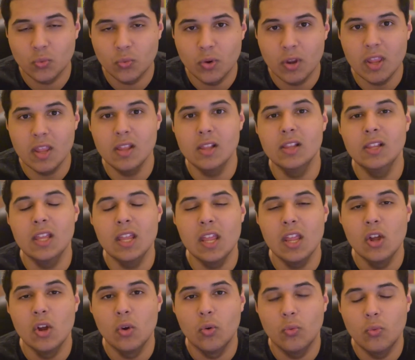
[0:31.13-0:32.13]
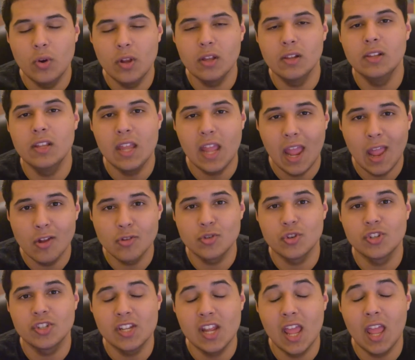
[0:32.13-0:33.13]
really
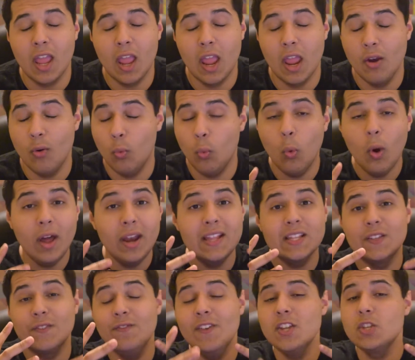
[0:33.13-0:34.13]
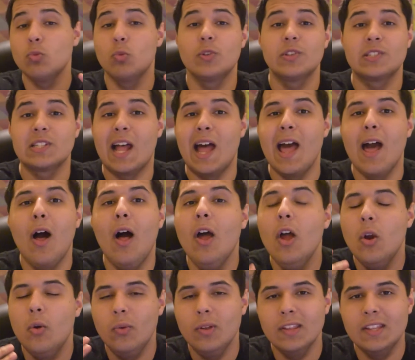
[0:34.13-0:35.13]
interesting in one, its visual style,
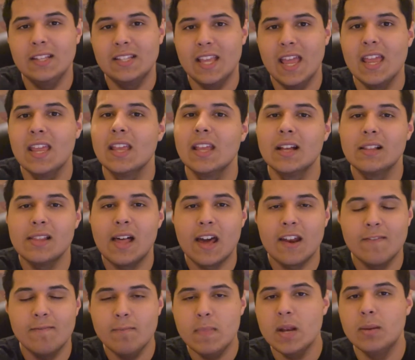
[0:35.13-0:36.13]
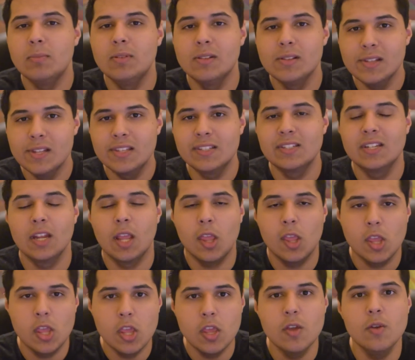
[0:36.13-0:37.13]
really taking a lot of minimalistic
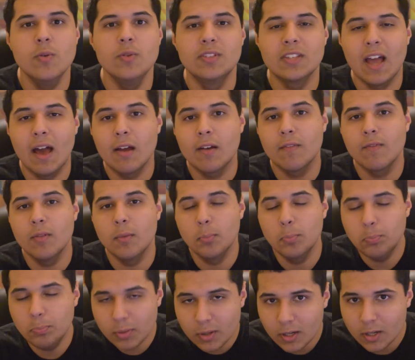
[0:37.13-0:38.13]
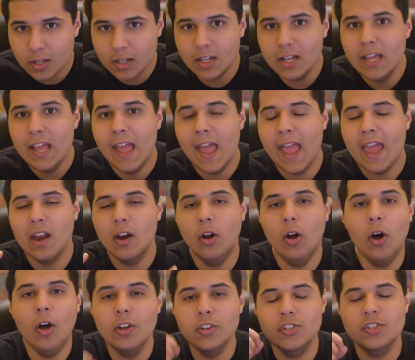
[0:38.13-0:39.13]
cues out of the book, and
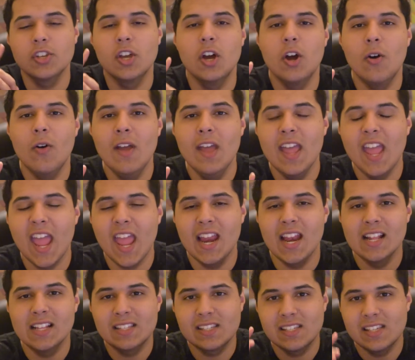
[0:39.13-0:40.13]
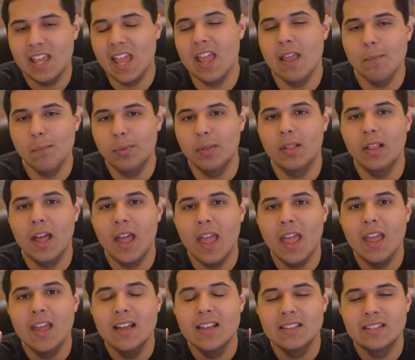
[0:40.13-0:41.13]
also in its
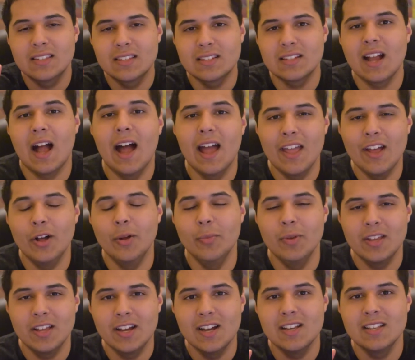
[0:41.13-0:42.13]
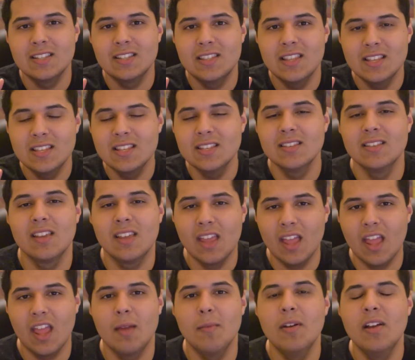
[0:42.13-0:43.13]
gameplay style, because this is a
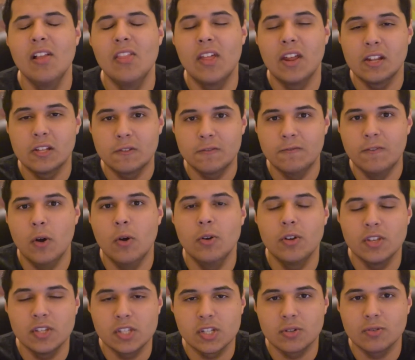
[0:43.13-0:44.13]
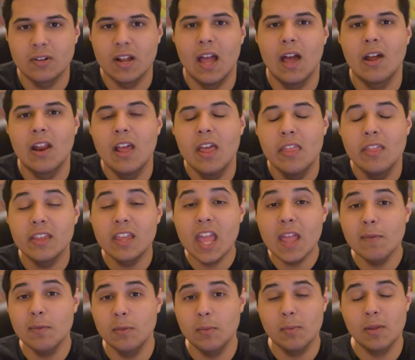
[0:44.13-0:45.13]
game that is focused around the
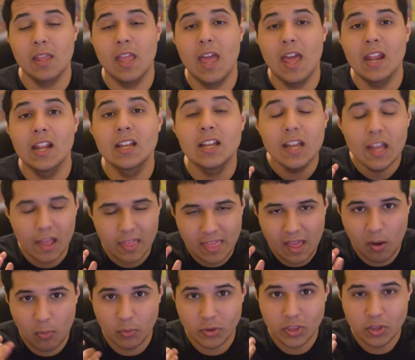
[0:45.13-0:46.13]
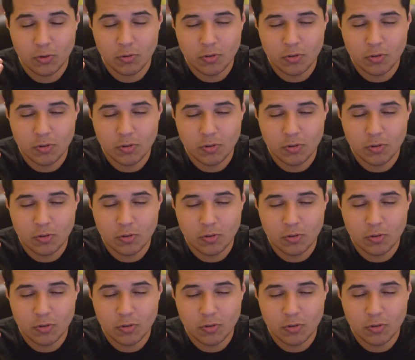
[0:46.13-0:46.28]
gameplay mechanic that when you